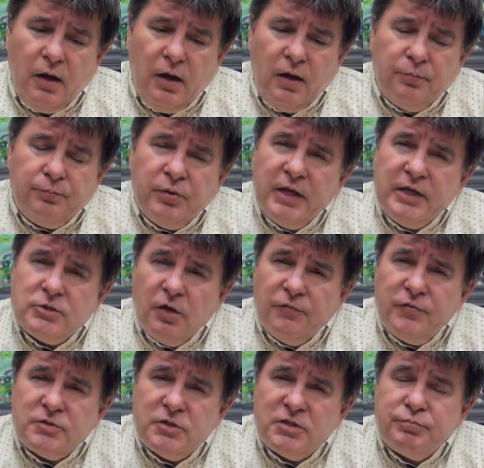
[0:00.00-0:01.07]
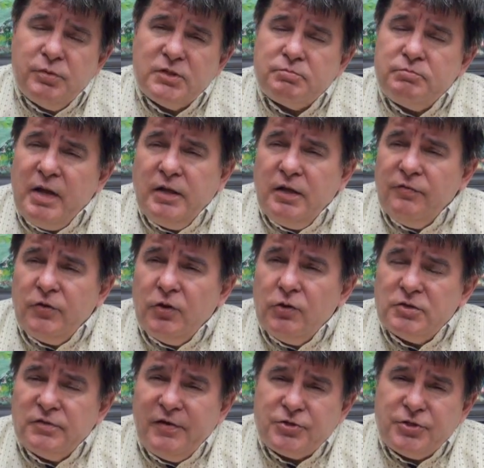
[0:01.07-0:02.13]
uh, police officers, but many of
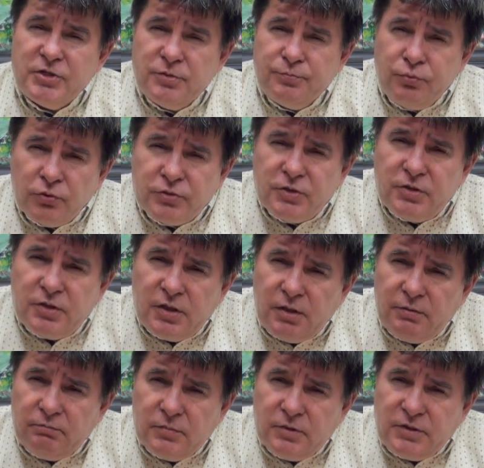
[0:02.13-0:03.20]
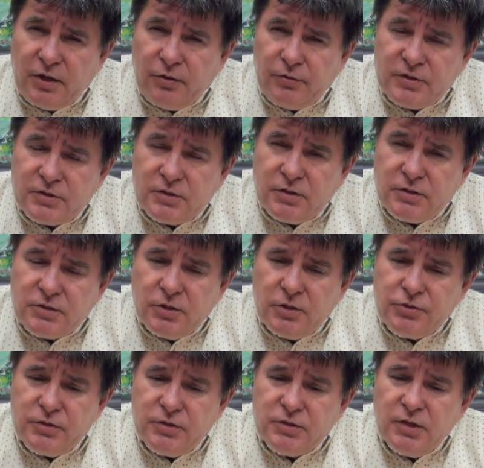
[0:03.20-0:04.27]
those have actually supported the terrorists and
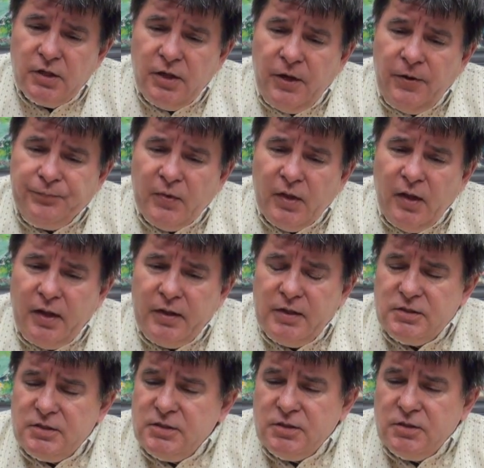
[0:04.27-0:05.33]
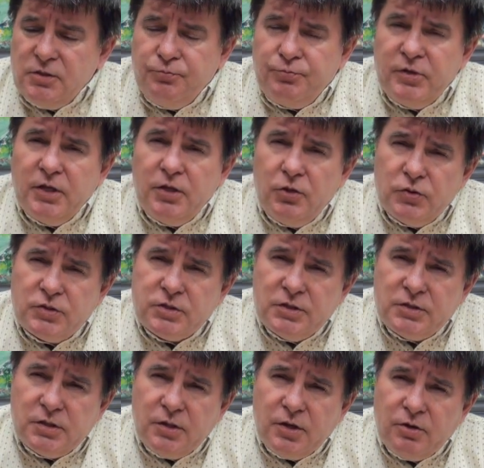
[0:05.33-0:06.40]
insurgents. And it's a pretty
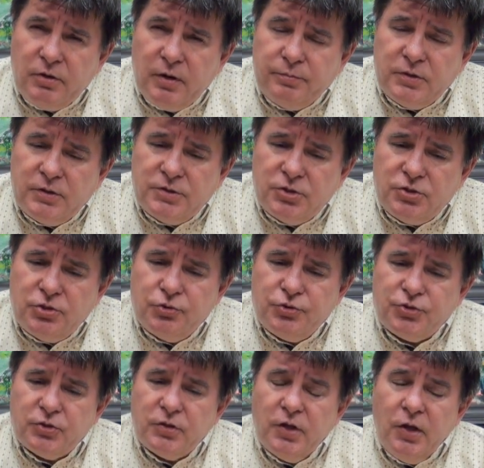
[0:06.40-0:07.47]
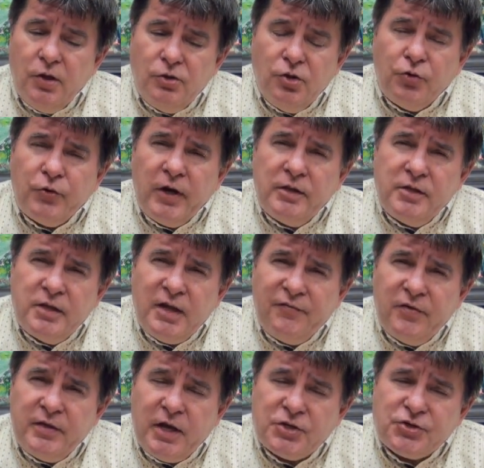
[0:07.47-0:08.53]
useless and corrupt institution. Ukraine did
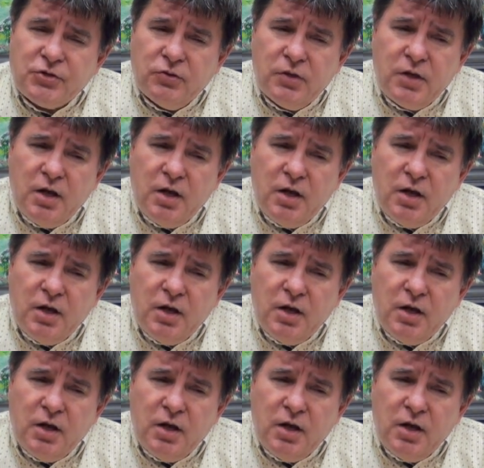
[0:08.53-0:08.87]
have a National